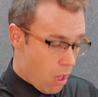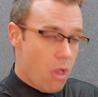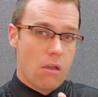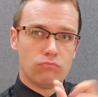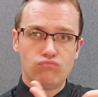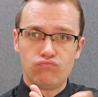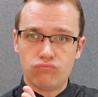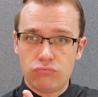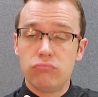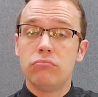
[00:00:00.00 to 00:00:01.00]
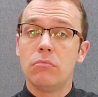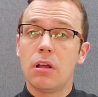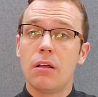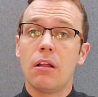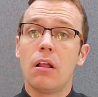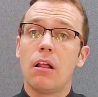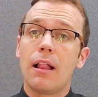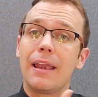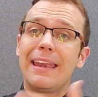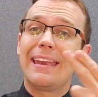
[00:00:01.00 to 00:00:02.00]
your equipment.
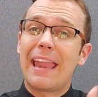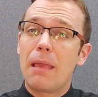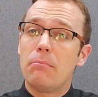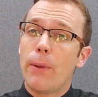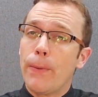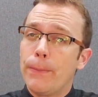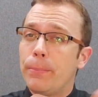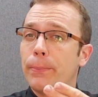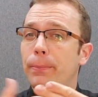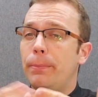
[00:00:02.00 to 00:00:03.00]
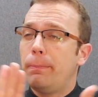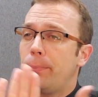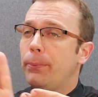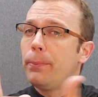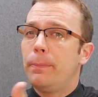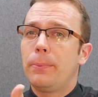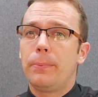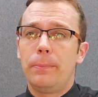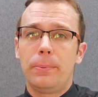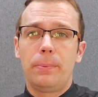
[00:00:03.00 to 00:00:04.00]
Attach instruction cards
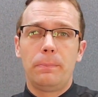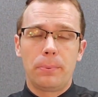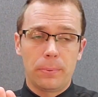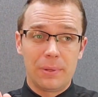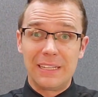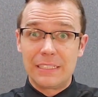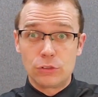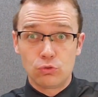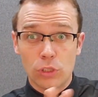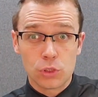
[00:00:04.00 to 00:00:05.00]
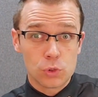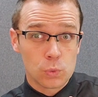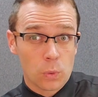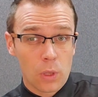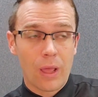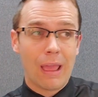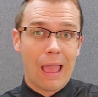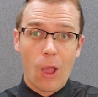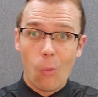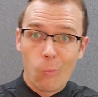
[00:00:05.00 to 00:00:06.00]
on how to use and
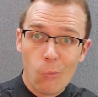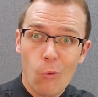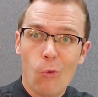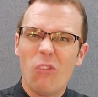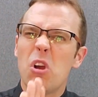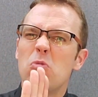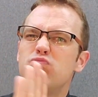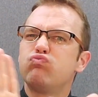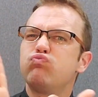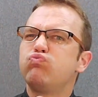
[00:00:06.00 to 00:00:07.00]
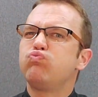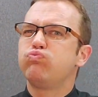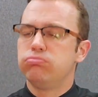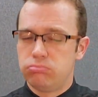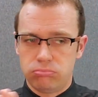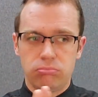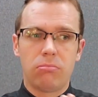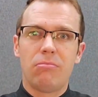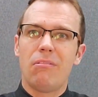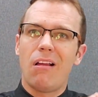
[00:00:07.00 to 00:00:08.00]
move each item. Laminate
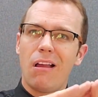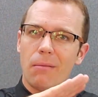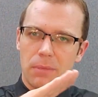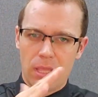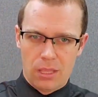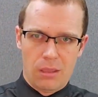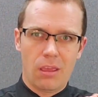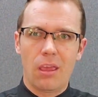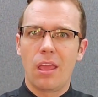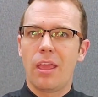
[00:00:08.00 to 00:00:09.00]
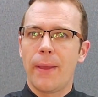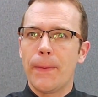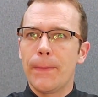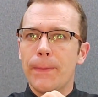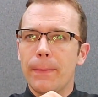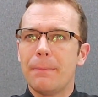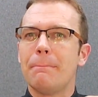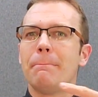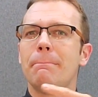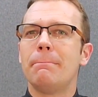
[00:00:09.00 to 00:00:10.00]
the instruction cards for
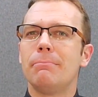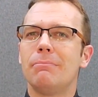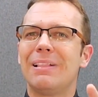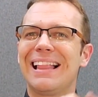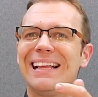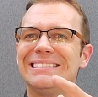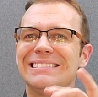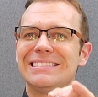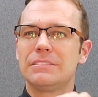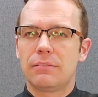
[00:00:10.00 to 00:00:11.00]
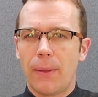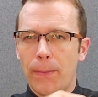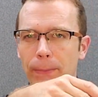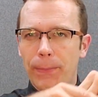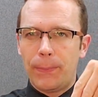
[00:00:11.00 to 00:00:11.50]
added durability.